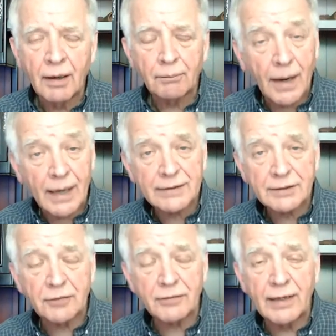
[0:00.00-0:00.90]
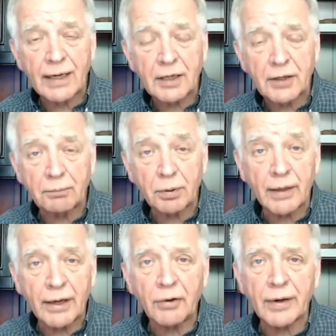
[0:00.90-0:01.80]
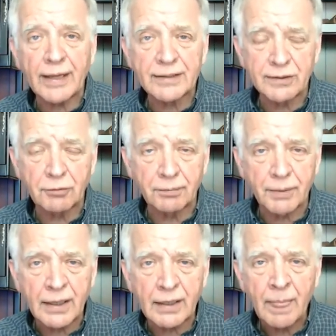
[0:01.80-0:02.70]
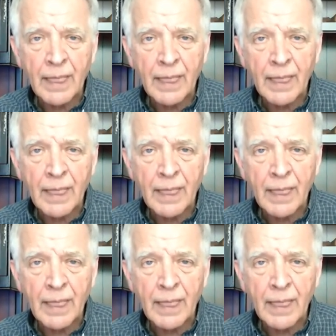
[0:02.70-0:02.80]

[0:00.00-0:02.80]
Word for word: positive and negative polarity as it would be.